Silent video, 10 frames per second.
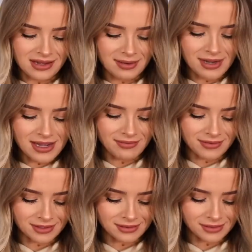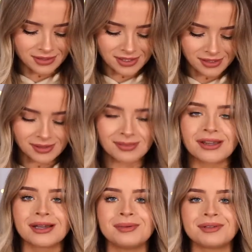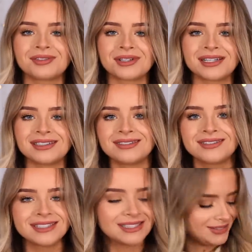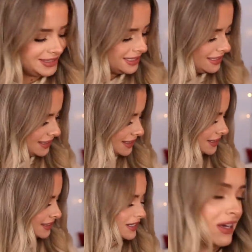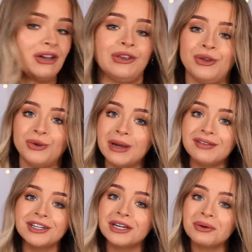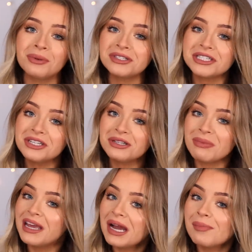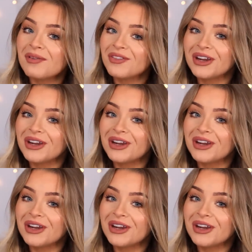Am I ever gonna want to use makeup ever again after this video? are you ever gonna want to use makeup ever